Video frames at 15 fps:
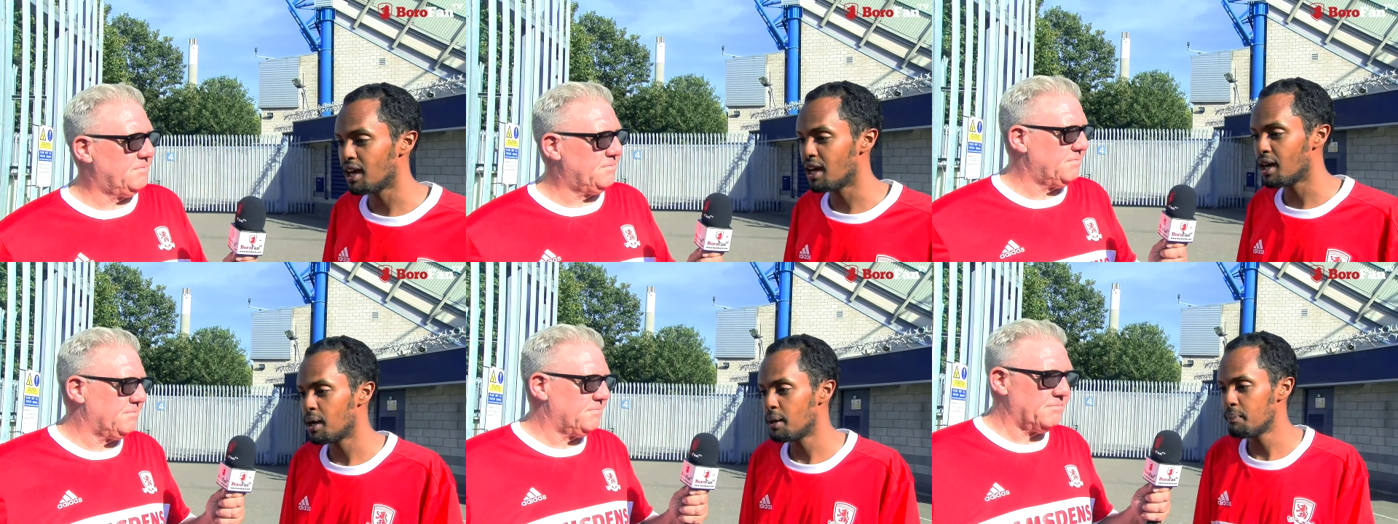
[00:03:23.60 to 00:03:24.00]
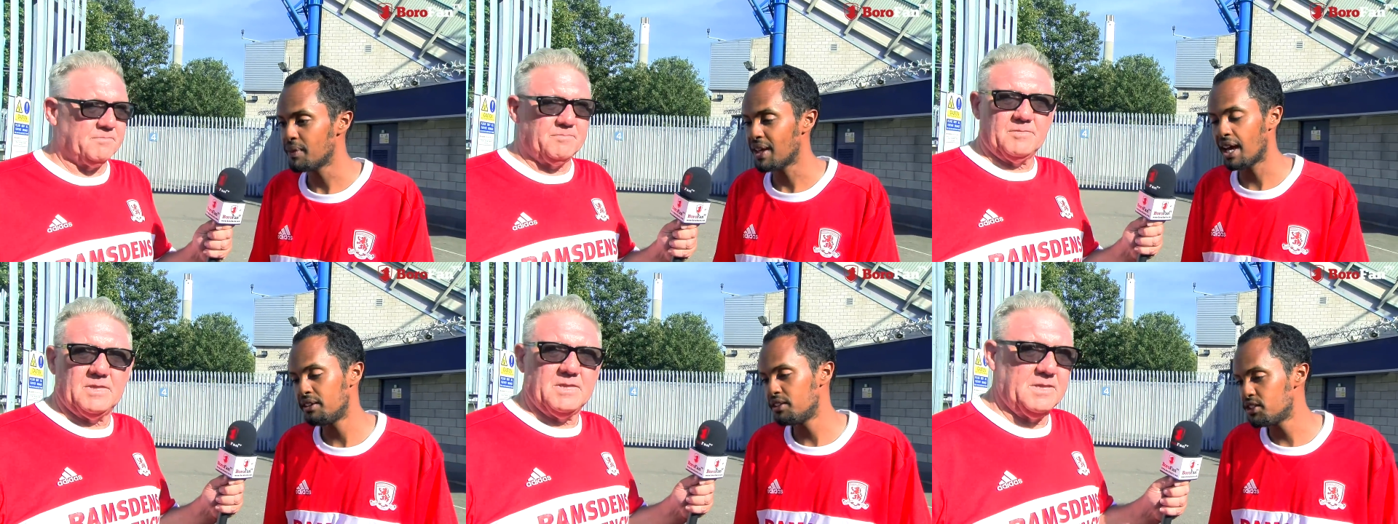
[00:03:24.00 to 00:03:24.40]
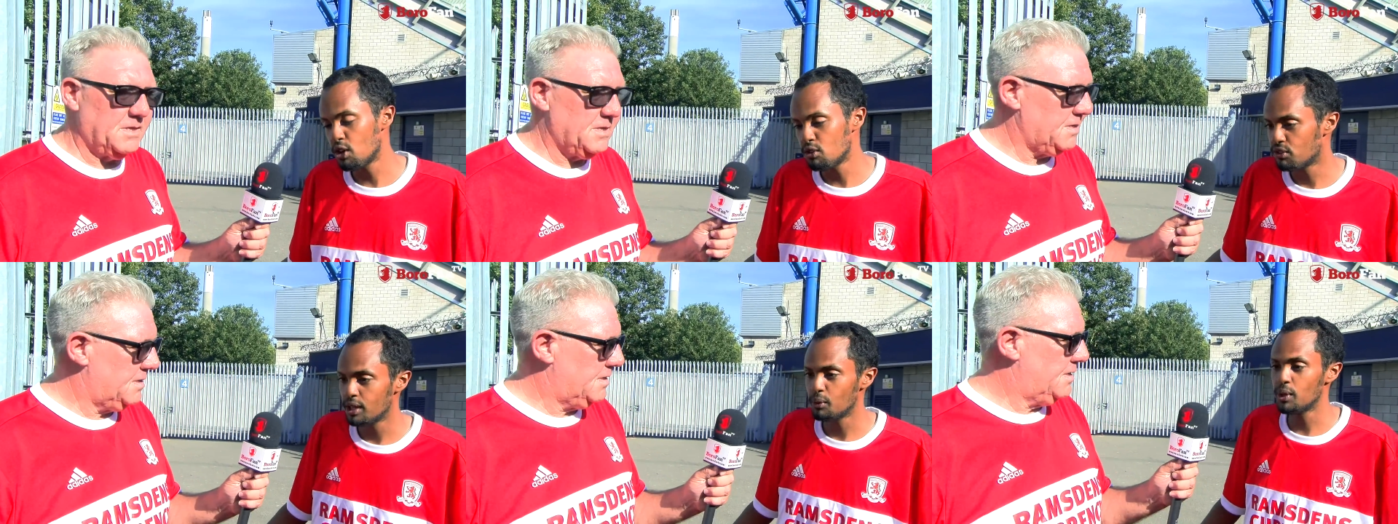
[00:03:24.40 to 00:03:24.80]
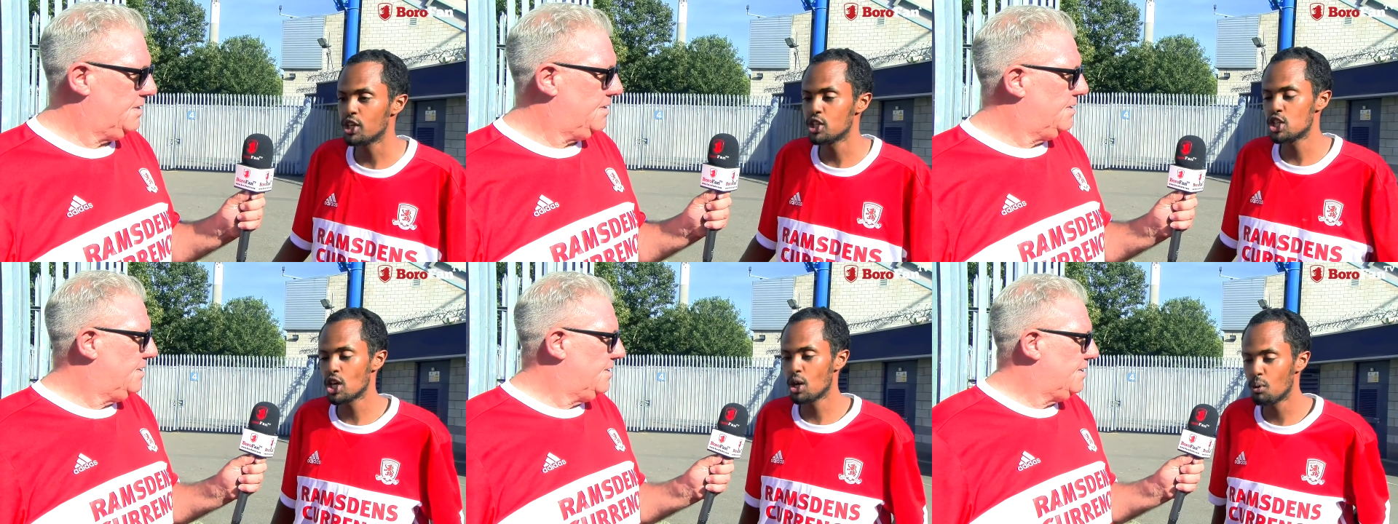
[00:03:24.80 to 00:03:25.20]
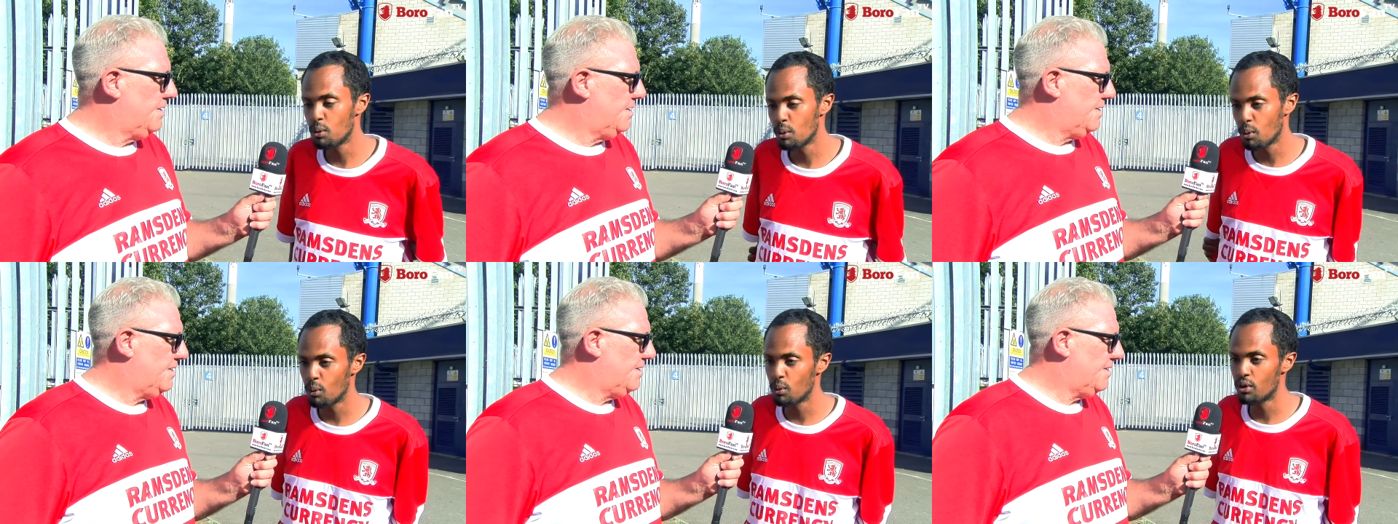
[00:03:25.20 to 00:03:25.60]
Speaker 1: um, and hopefully we can show what,
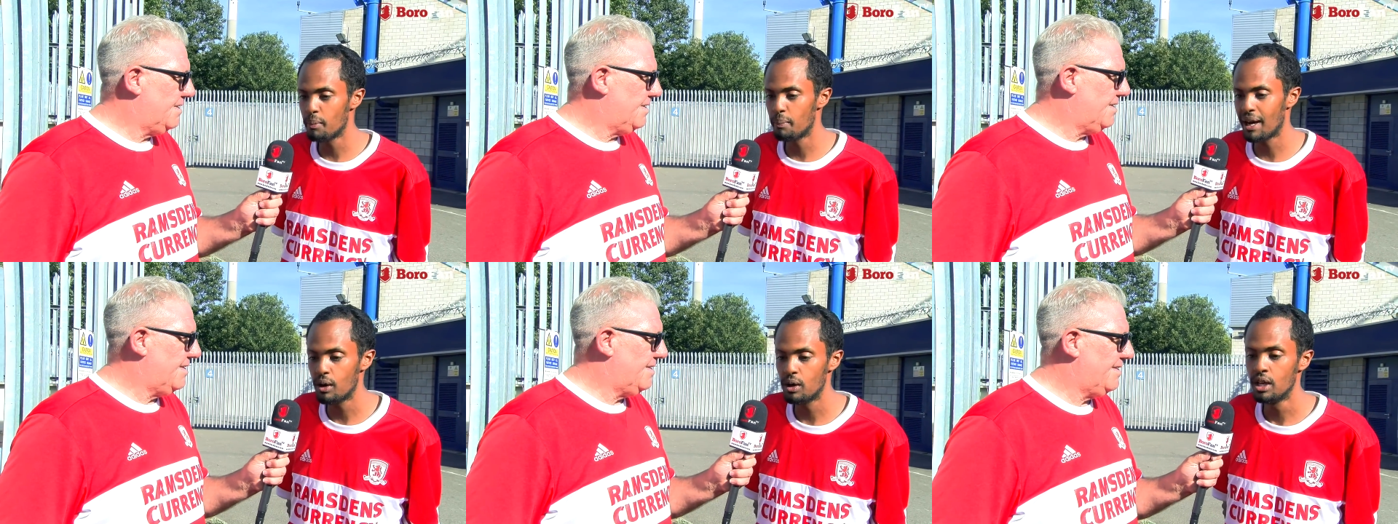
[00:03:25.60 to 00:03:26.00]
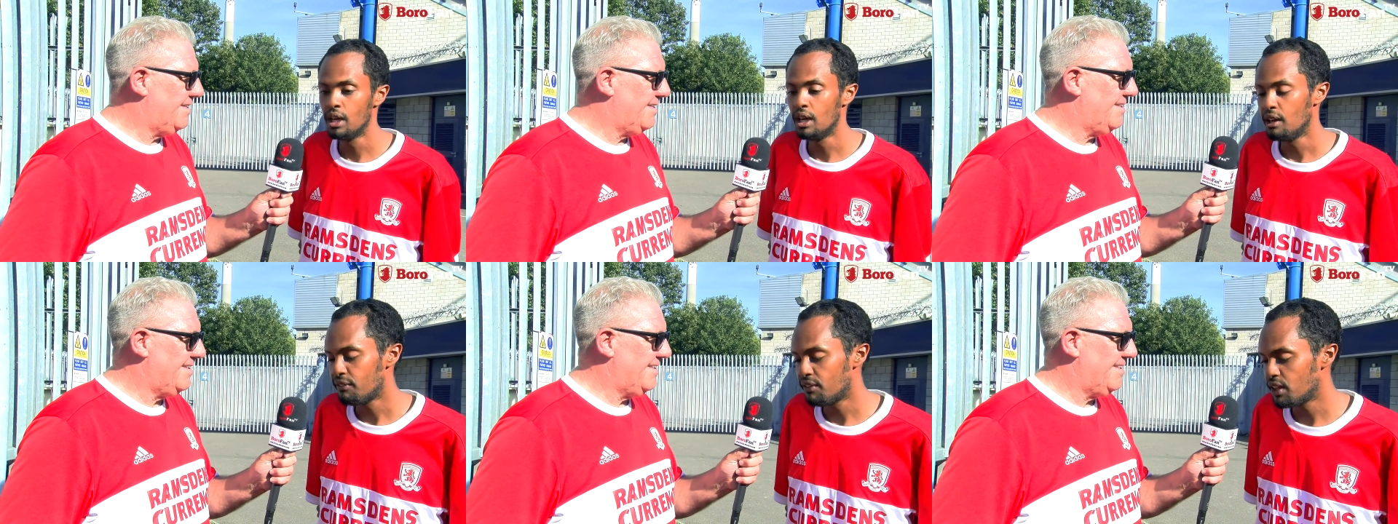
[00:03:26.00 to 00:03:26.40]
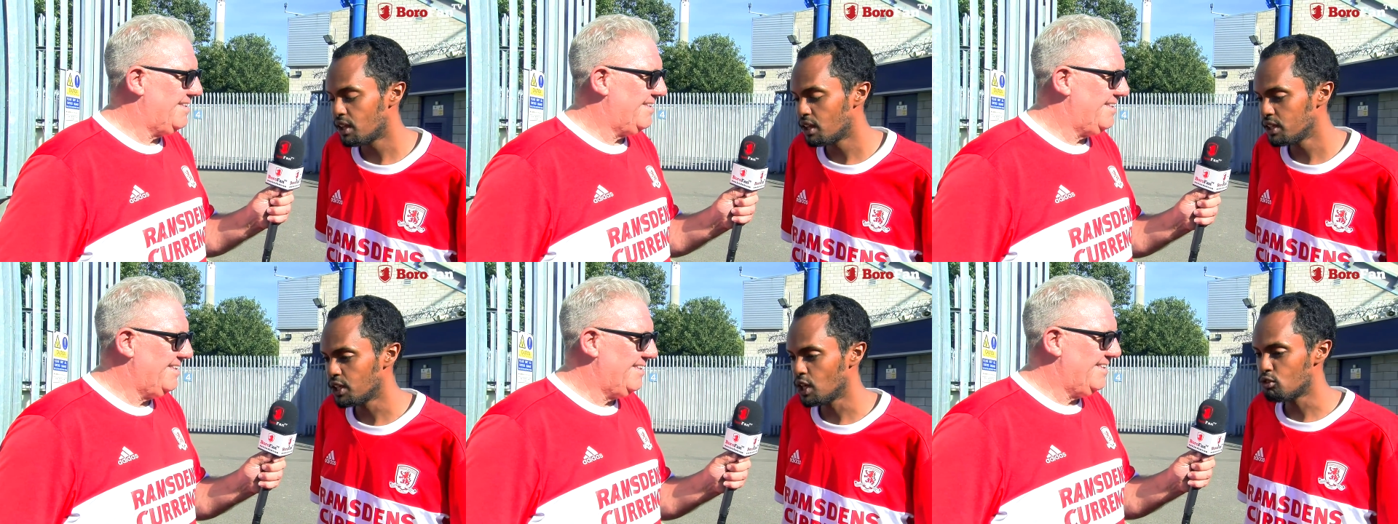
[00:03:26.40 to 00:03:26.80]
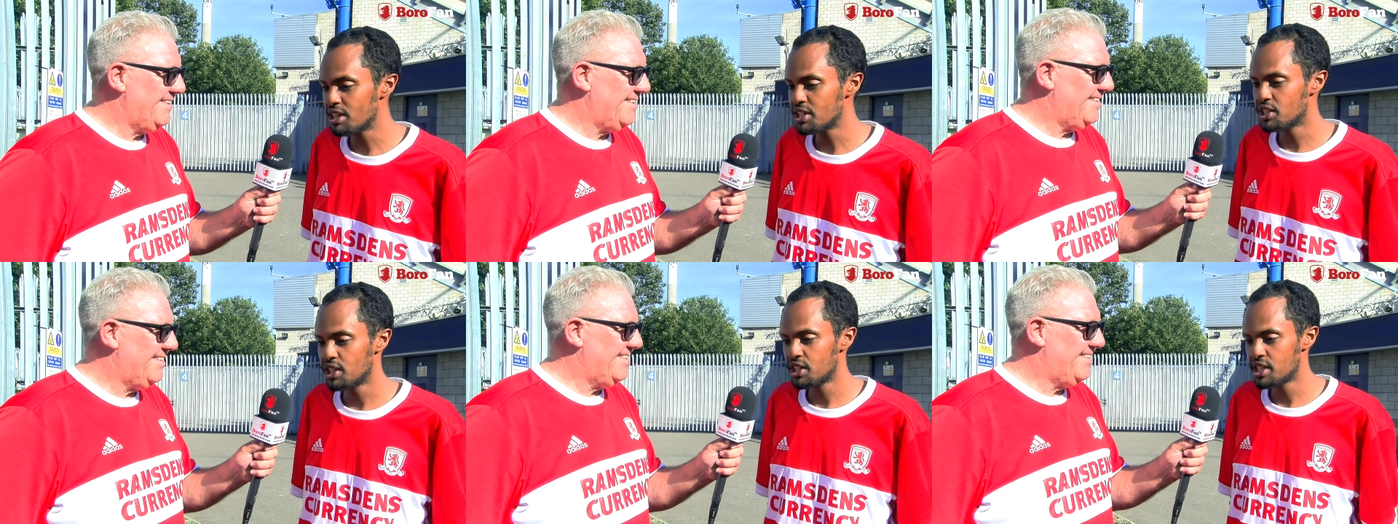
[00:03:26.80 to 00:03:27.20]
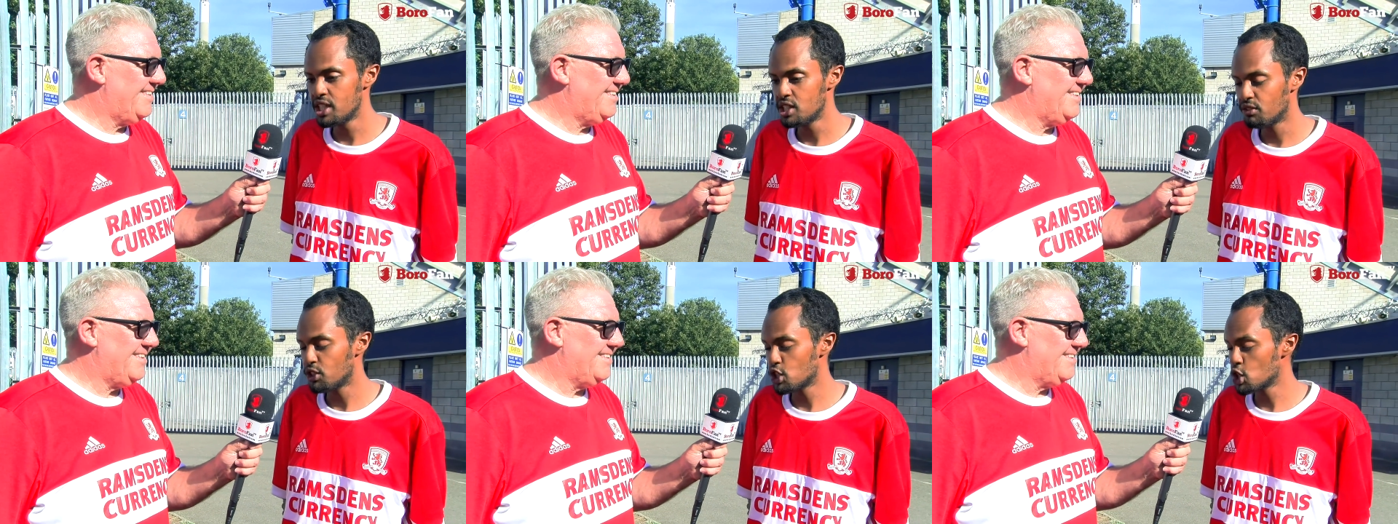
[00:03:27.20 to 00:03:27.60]
what, we're about for the you know rest of the
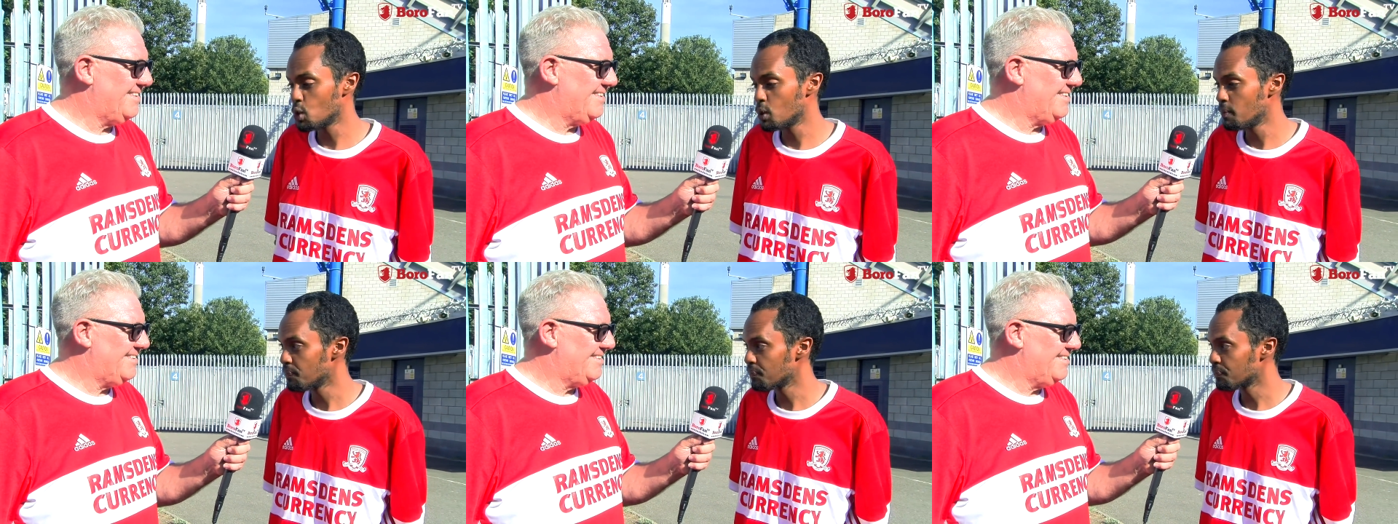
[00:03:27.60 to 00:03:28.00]
season for sure.